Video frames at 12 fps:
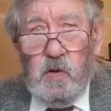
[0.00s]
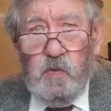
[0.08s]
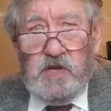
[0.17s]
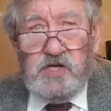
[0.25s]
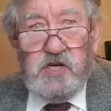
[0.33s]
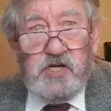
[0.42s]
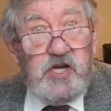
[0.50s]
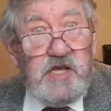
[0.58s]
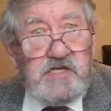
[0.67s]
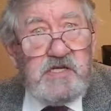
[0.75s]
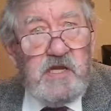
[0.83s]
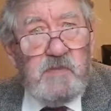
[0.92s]
which
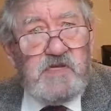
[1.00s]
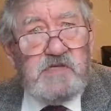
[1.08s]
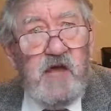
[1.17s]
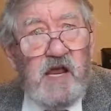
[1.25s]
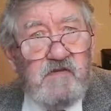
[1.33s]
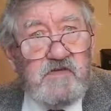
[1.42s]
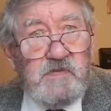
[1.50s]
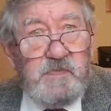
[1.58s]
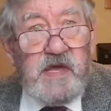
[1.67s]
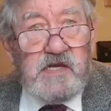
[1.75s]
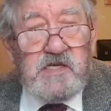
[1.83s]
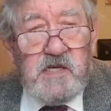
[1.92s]
Jesus himself
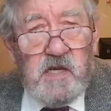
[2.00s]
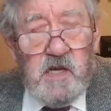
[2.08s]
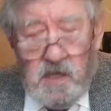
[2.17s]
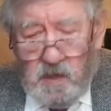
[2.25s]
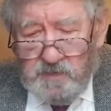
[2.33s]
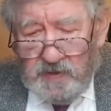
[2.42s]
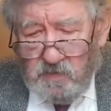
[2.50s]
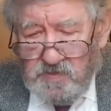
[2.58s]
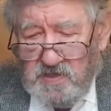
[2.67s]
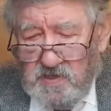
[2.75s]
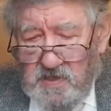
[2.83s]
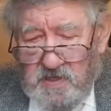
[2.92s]
speaks
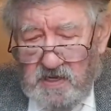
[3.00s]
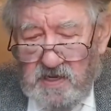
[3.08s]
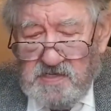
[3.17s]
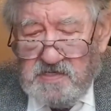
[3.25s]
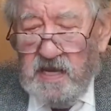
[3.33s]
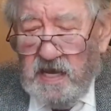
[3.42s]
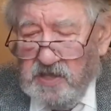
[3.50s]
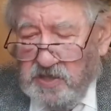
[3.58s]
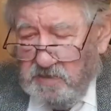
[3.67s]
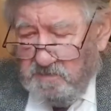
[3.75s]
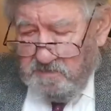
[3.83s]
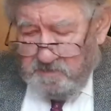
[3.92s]
about his
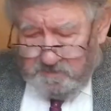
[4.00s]
death.